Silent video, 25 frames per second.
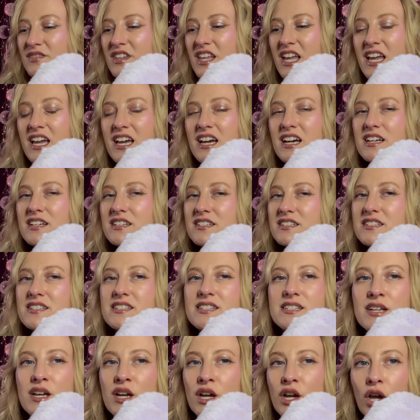
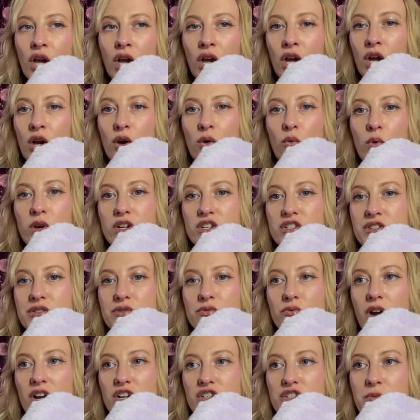And we
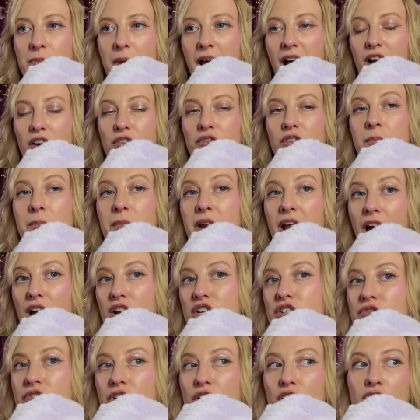just rushed back from
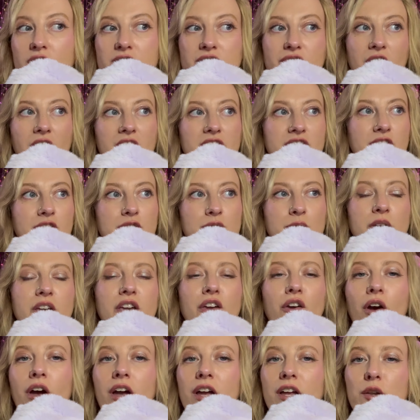Nashville as fast as we
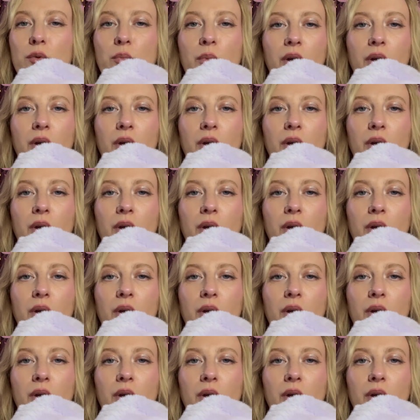could,